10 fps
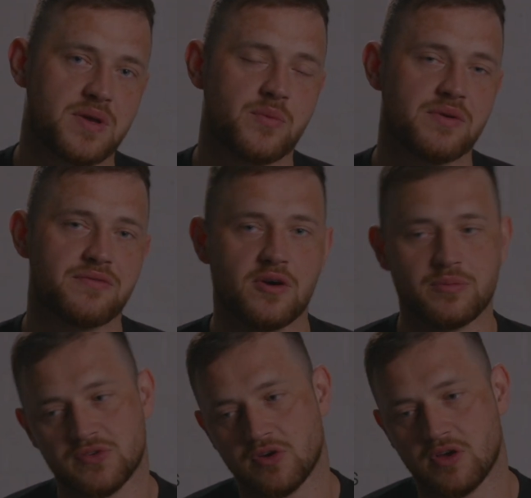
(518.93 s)
and we filmed
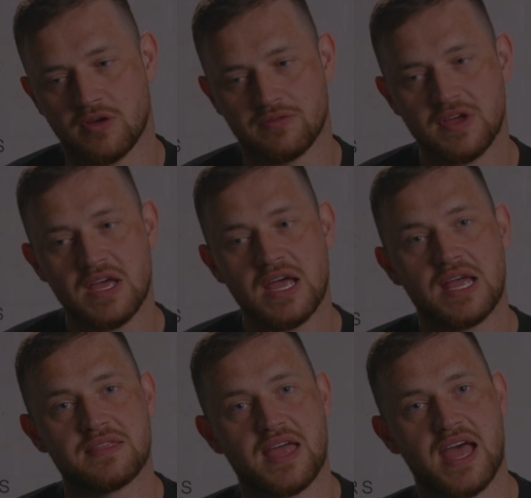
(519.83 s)
sort of
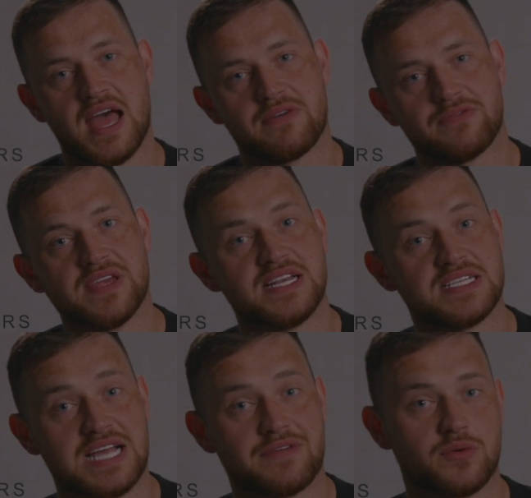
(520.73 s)
their feelings
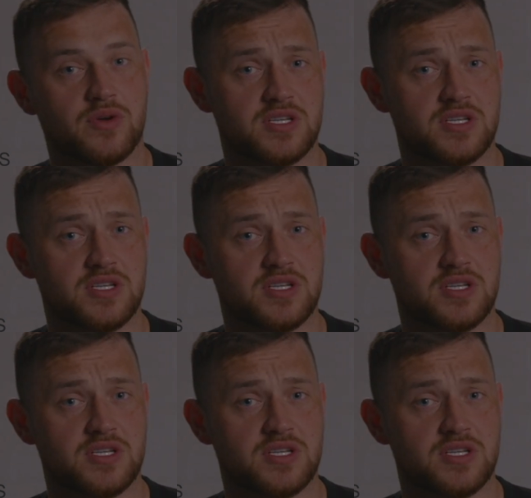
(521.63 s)
afterwards.